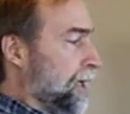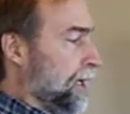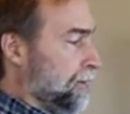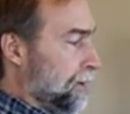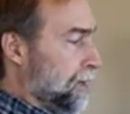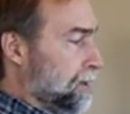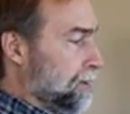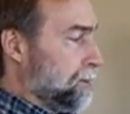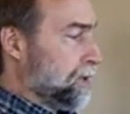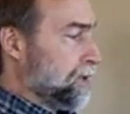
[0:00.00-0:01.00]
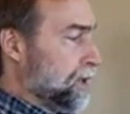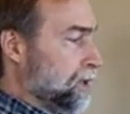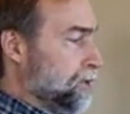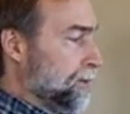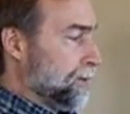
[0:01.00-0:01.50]
and then puts it
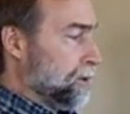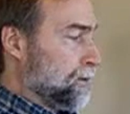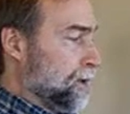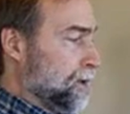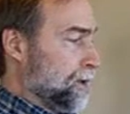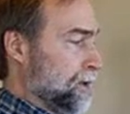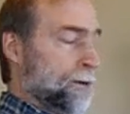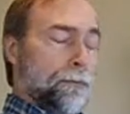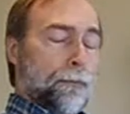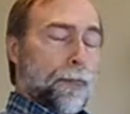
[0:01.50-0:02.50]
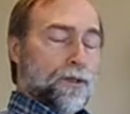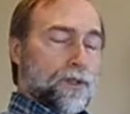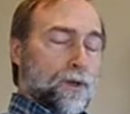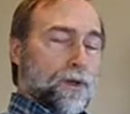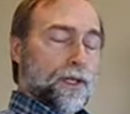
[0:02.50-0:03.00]
into a float mode
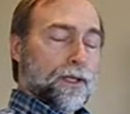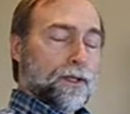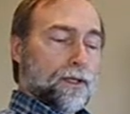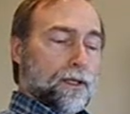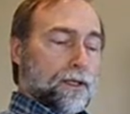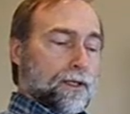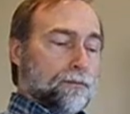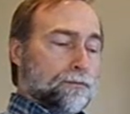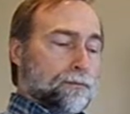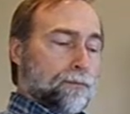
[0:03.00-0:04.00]
so that um,